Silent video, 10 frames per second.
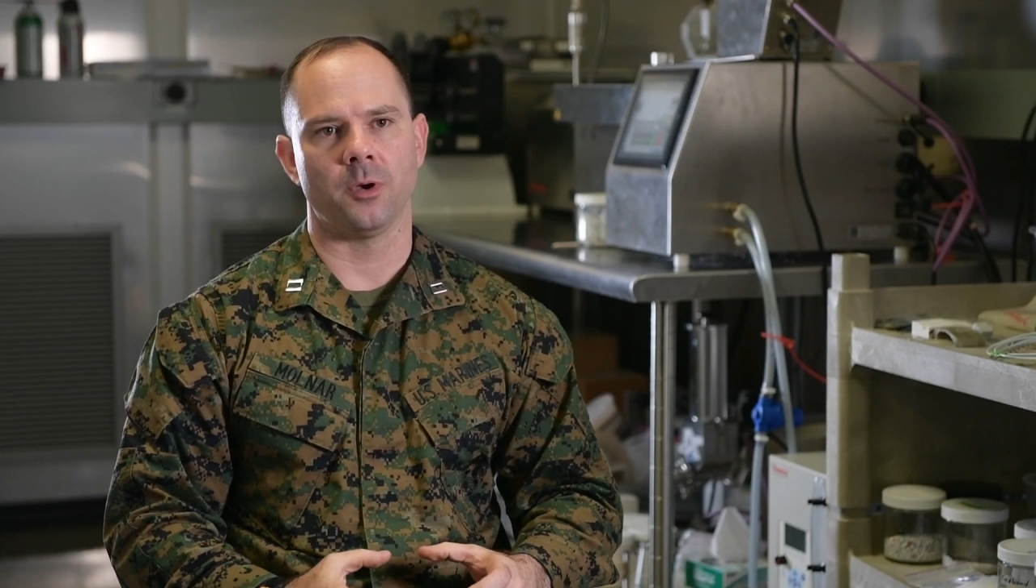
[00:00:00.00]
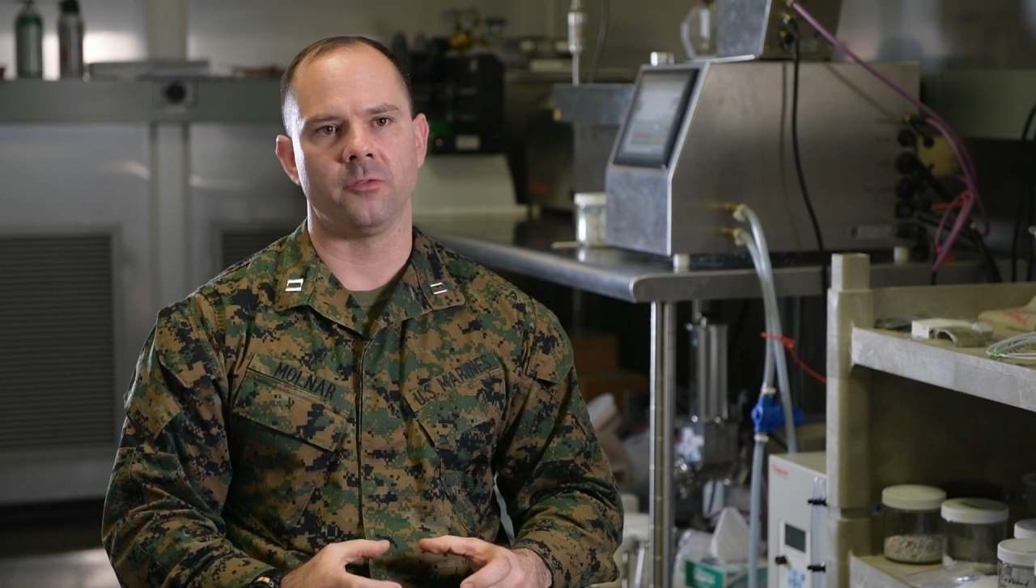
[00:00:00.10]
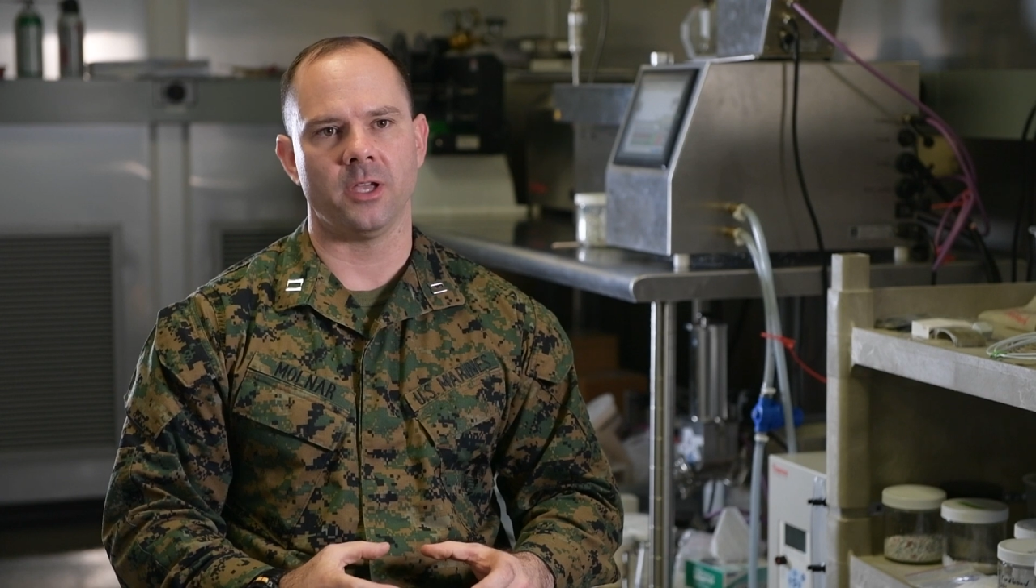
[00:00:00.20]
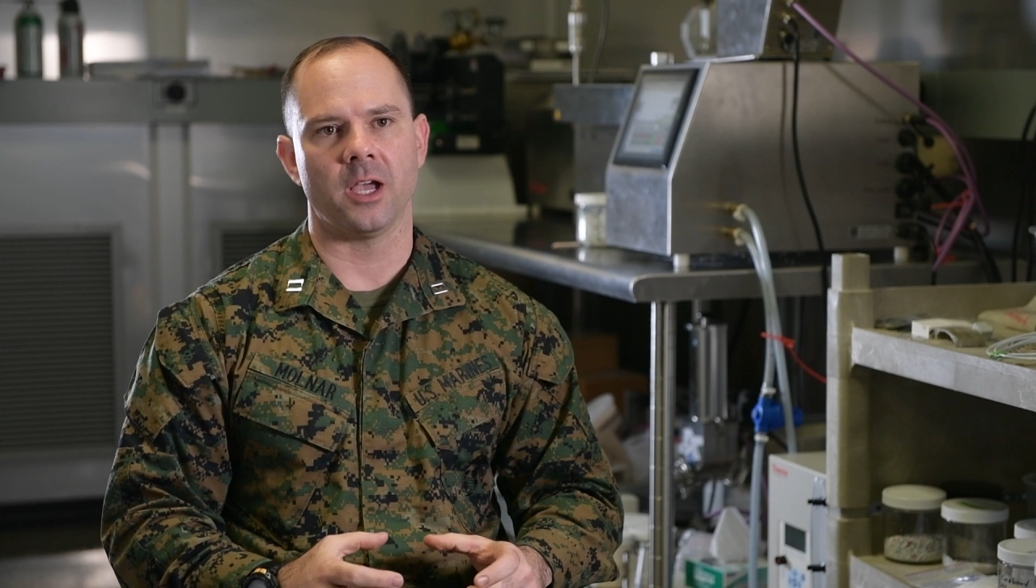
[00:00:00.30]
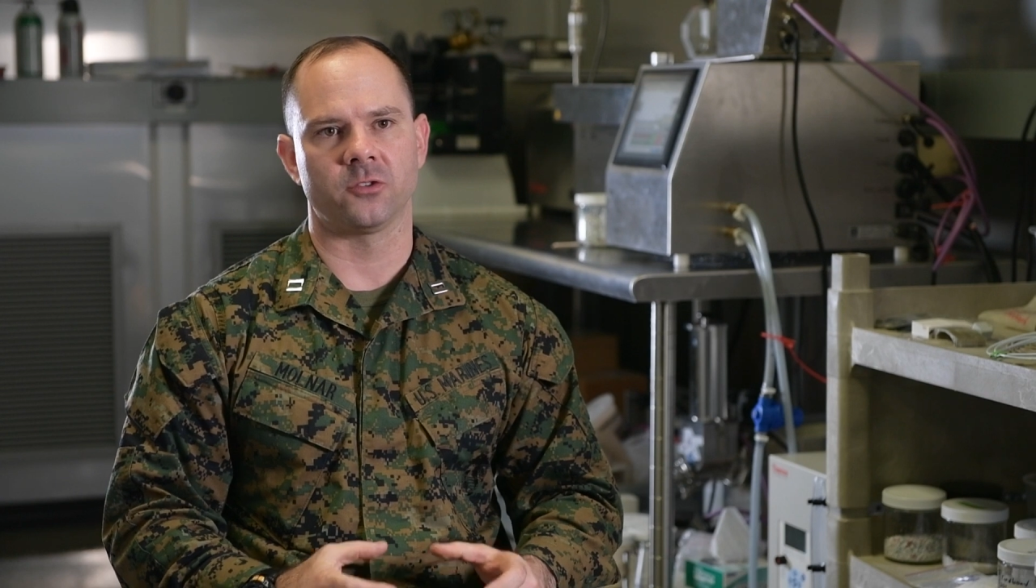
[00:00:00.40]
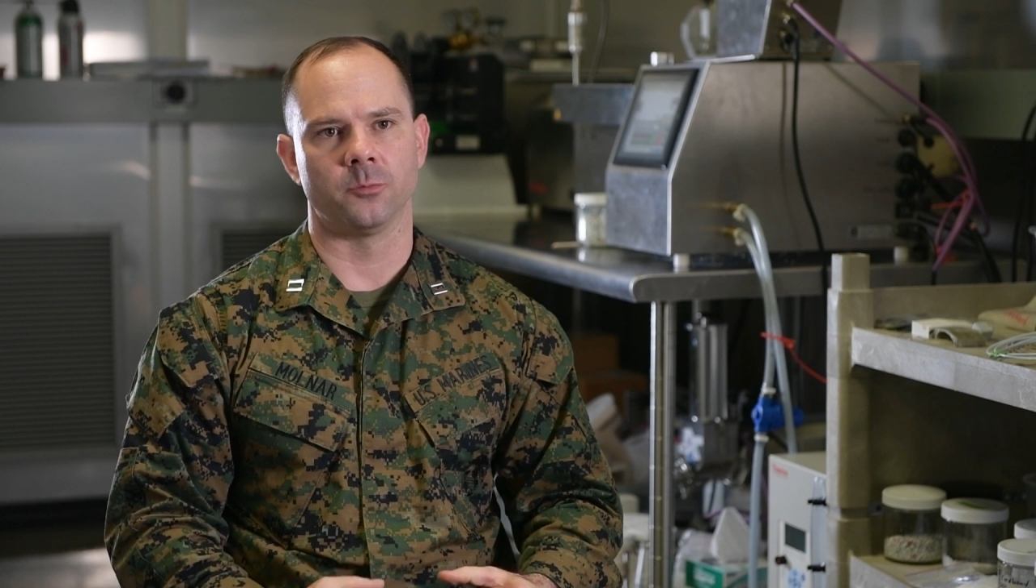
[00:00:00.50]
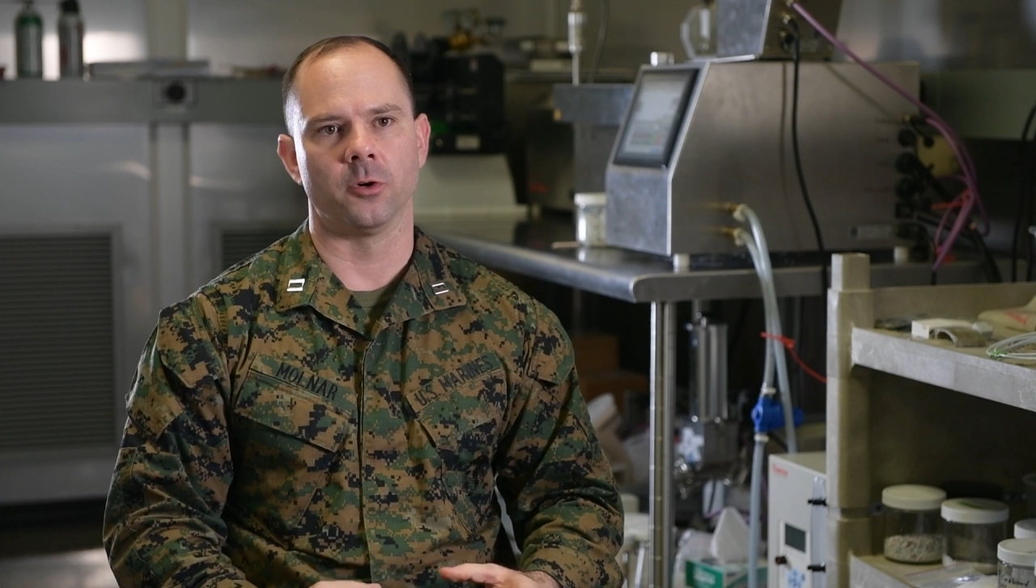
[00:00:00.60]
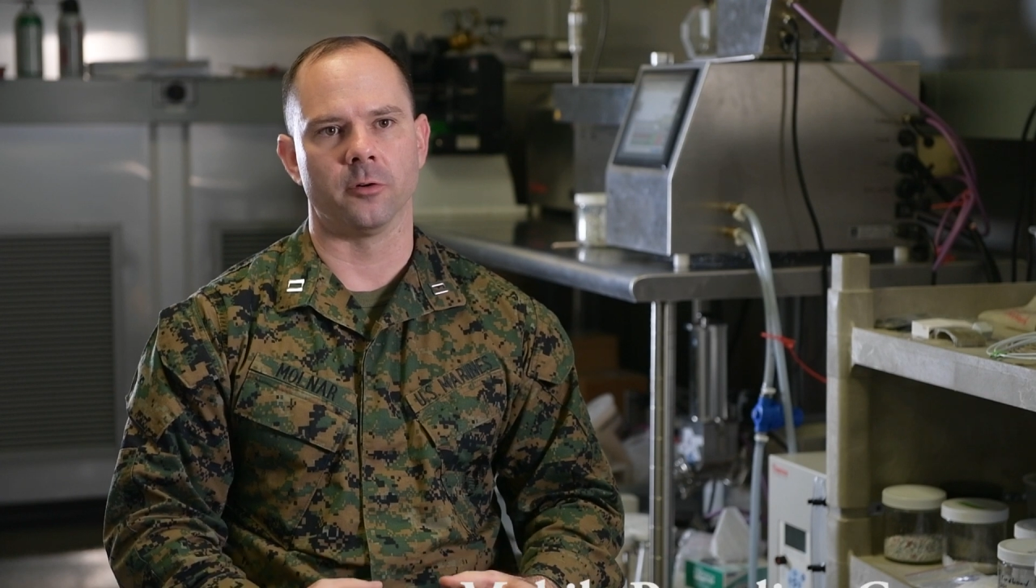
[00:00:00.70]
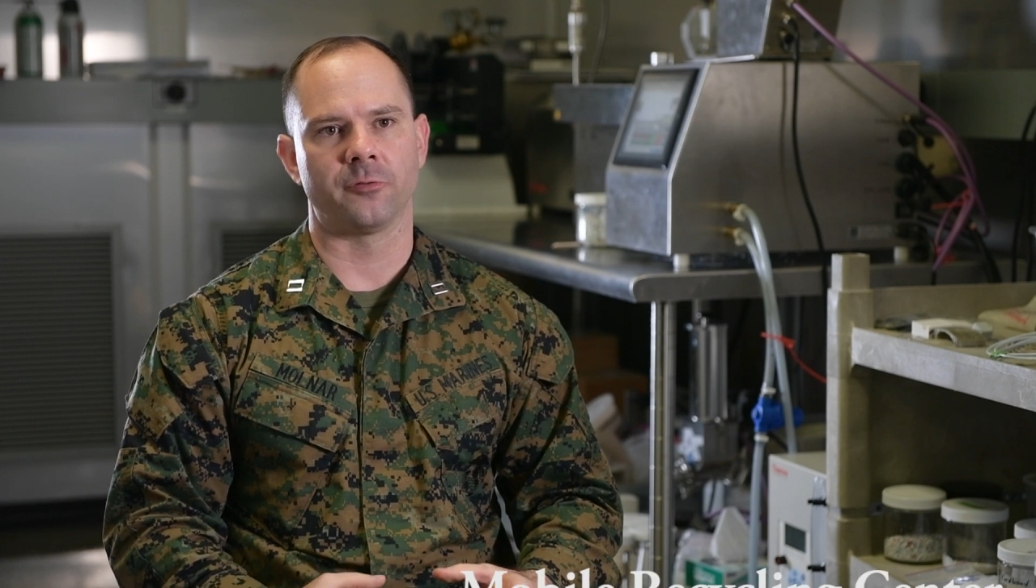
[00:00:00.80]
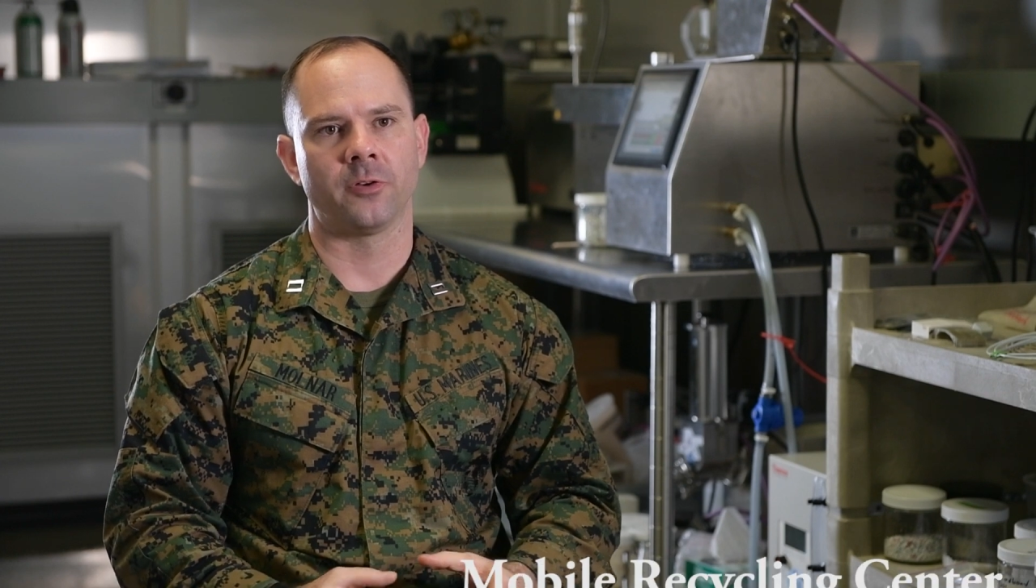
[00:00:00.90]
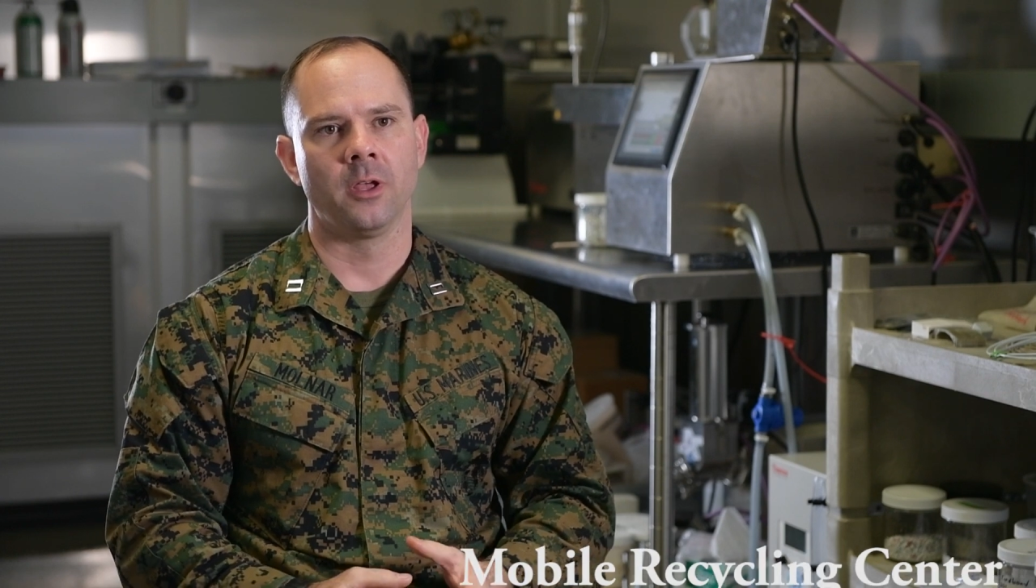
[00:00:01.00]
of the X-MRF.